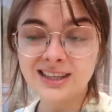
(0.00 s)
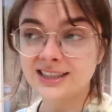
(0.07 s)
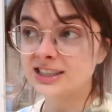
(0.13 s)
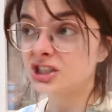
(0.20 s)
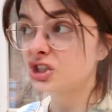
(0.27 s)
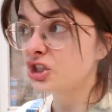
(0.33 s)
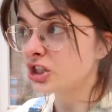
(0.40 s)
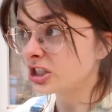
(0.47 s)
Like,
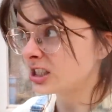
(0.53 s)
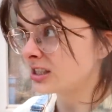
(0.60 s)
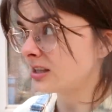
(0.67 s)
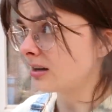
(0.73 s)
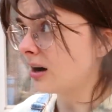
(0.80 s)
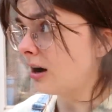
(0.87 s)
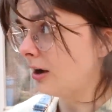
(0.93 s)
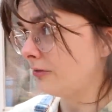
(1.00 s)
it's just
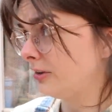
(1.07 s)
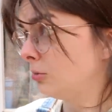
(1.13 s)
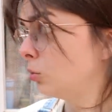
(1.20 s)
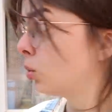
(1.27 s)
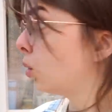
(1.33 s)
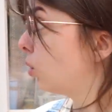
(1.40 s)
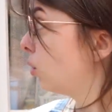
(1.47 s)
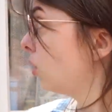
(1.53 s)
the ivy
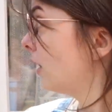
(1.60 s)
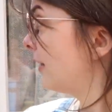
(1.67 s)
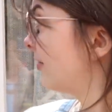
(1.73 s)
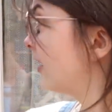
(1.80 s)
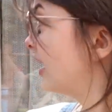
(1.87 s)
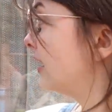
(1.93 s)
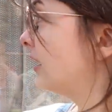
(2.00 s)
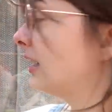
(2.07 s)
wall and then